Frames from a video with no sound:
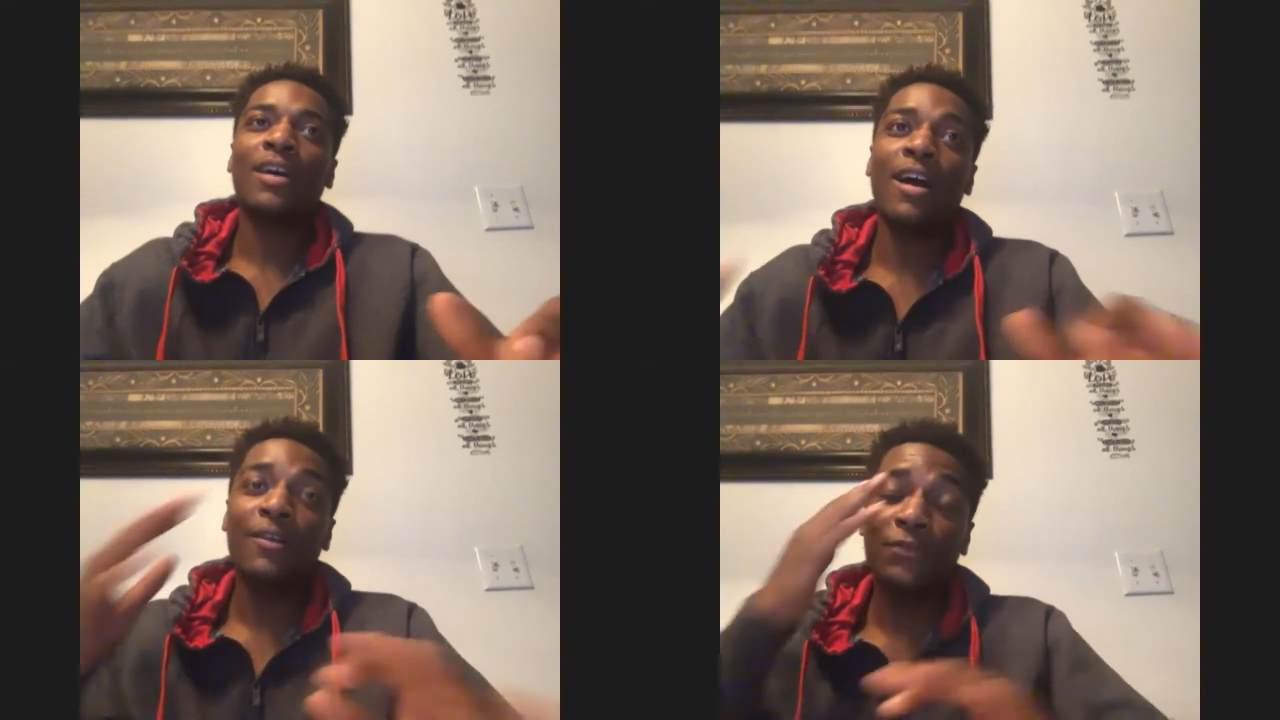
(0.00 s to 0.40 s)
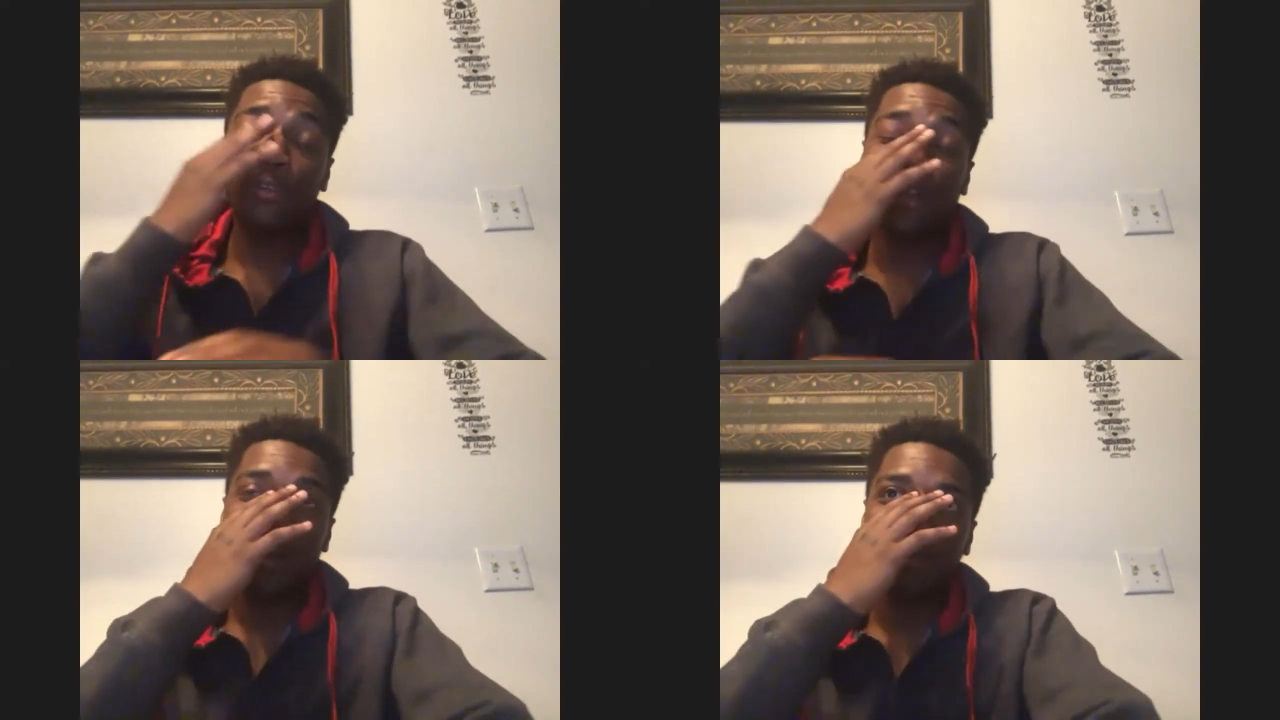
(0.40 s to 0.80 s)
I feel
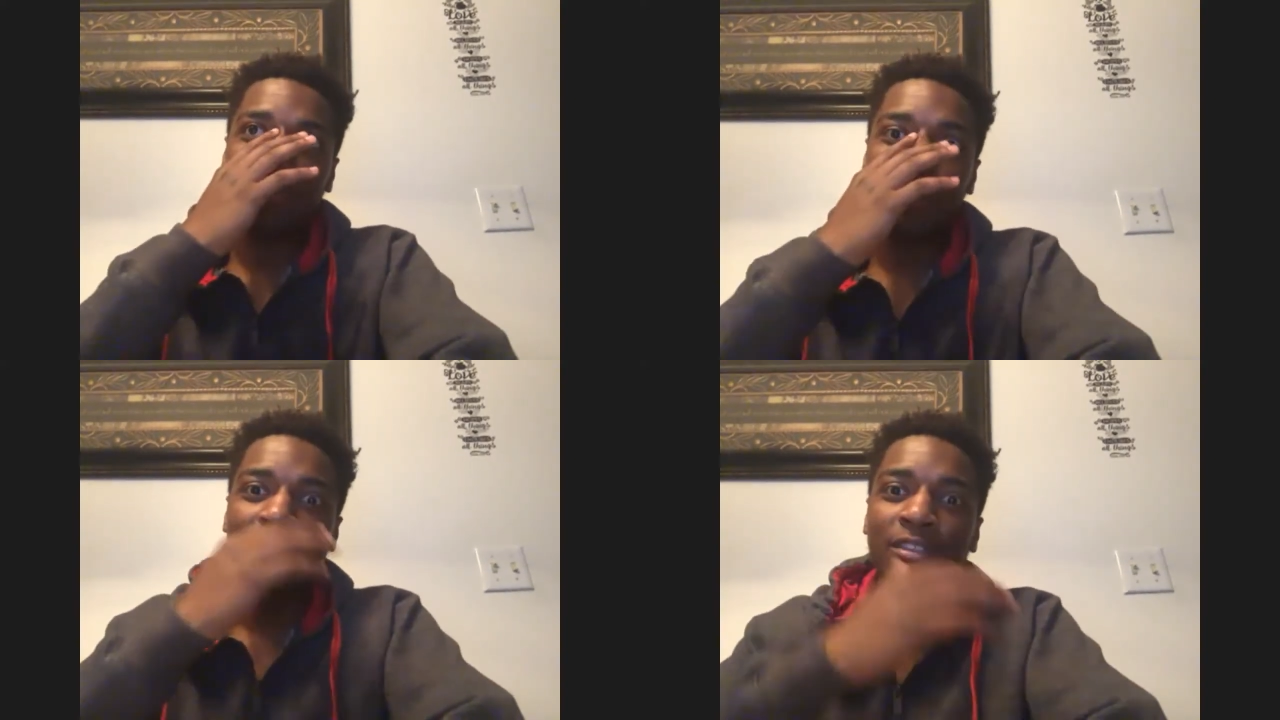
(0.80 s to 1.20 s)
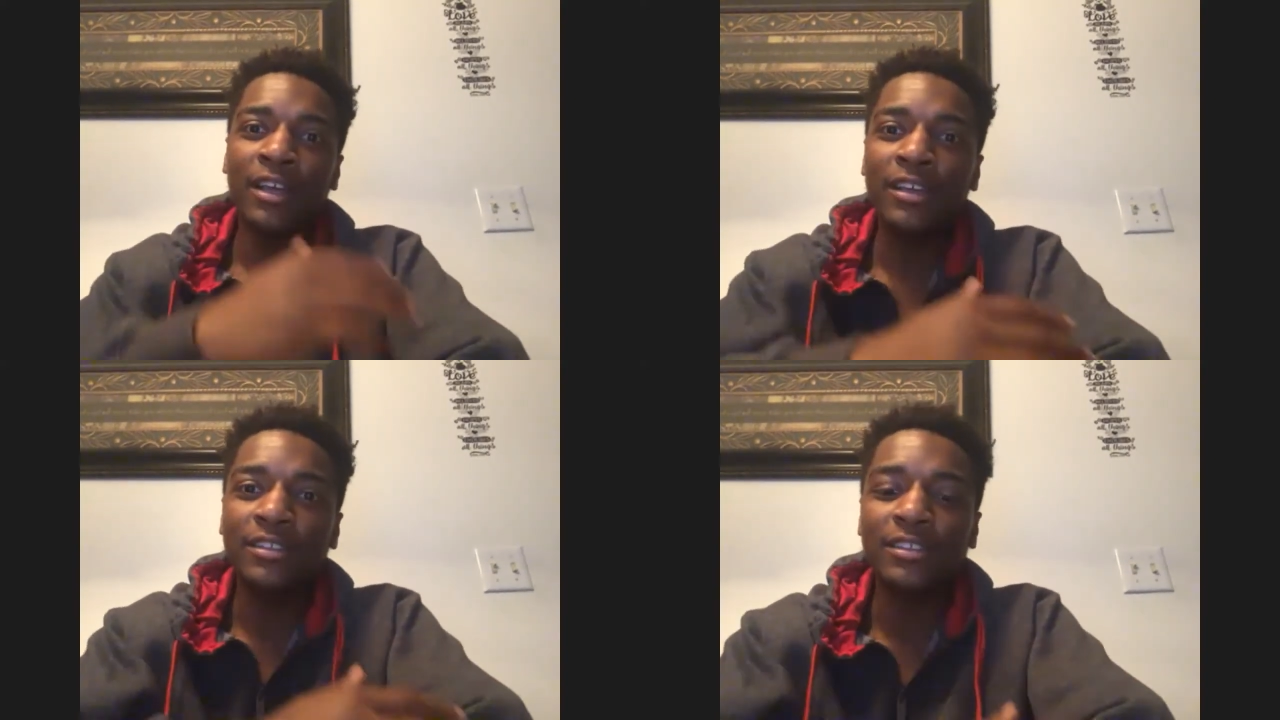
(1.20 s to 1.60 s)
like I'm pretty
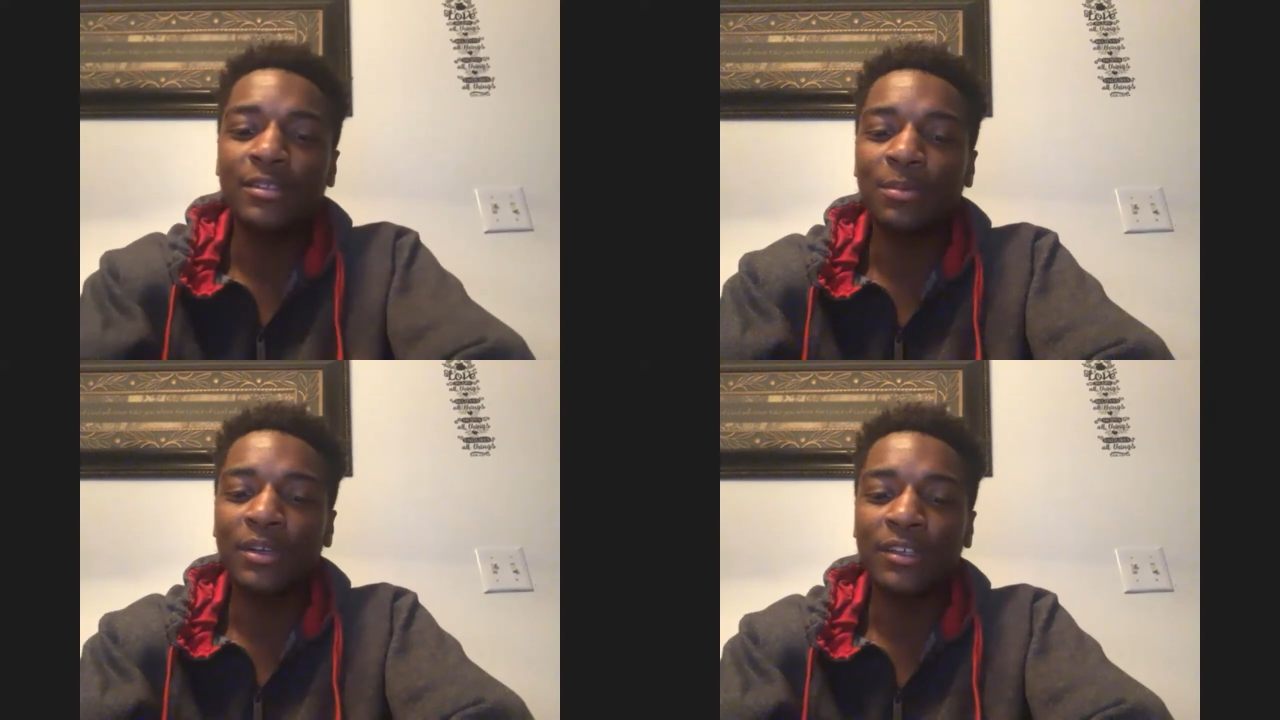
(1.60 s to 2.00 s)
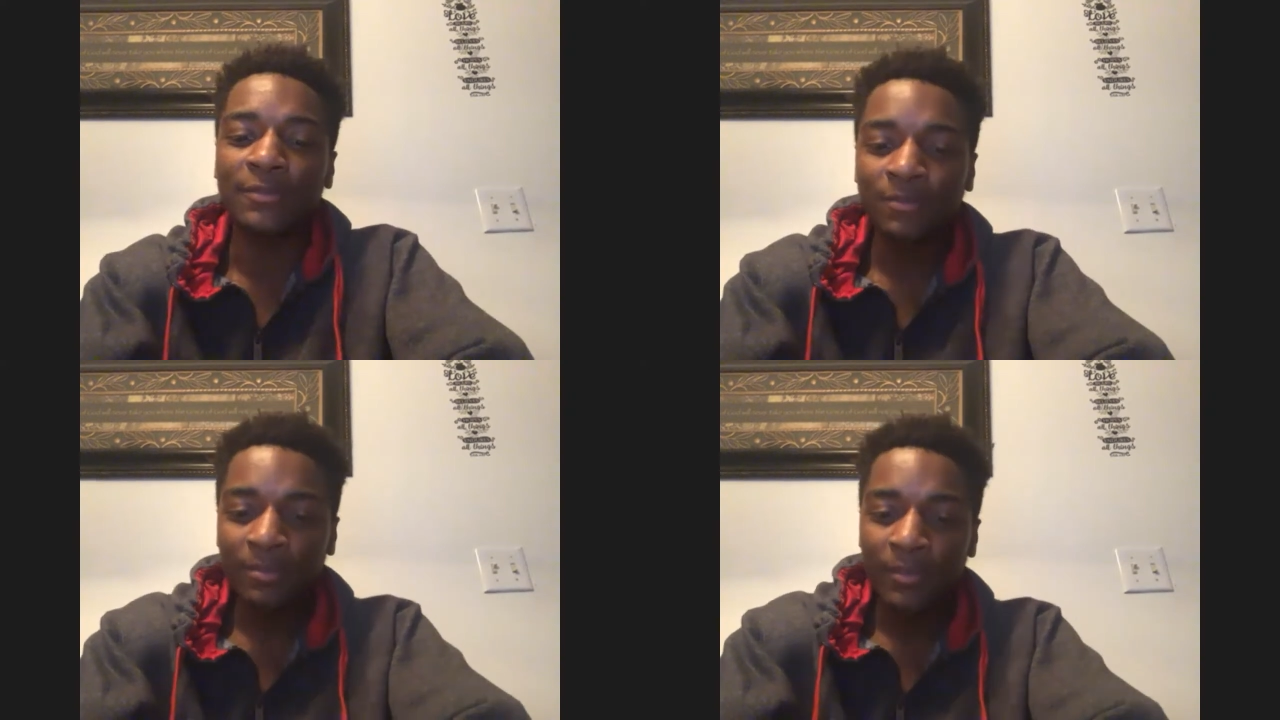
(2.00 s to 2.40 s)
lazy, but
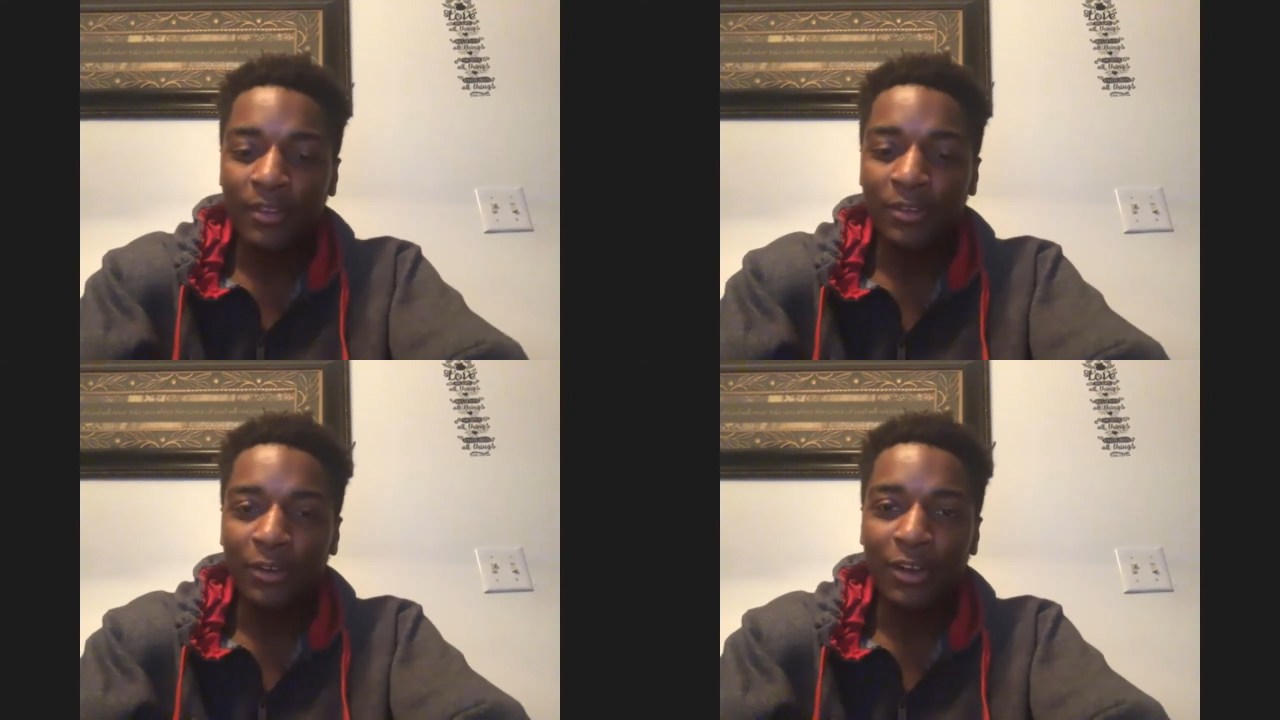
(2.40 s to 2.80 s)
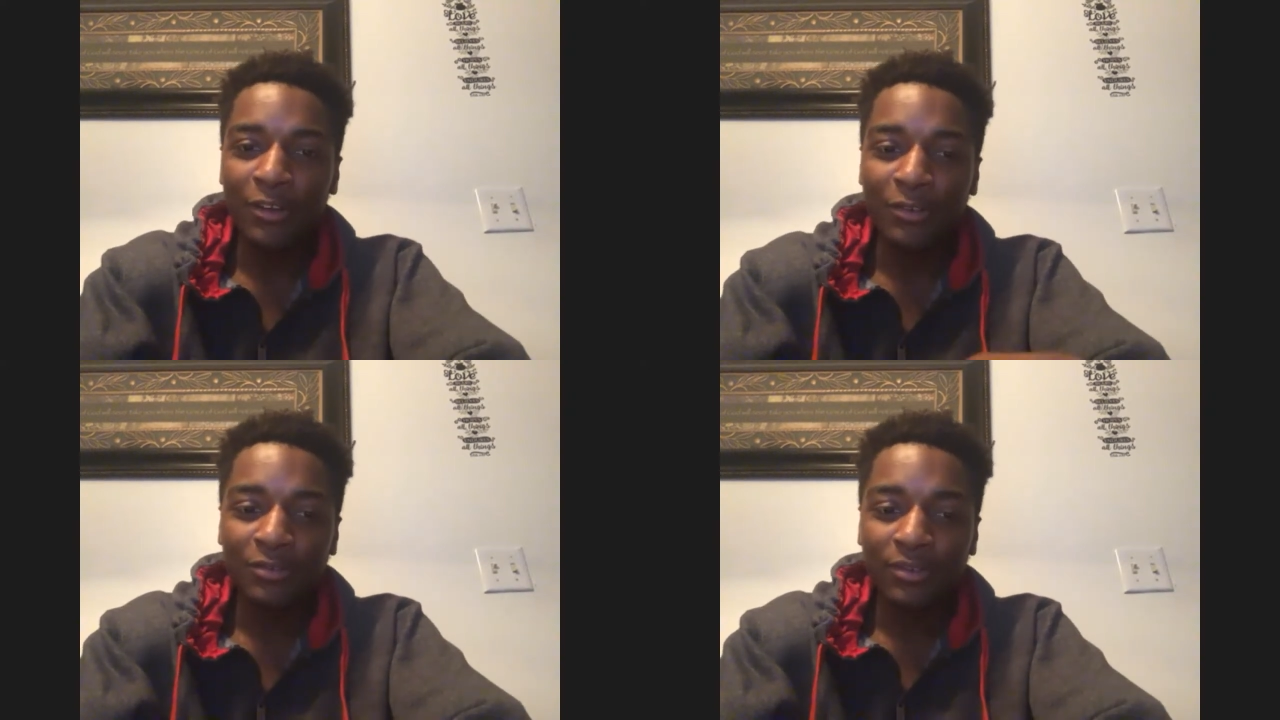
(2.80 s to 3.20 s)
you know,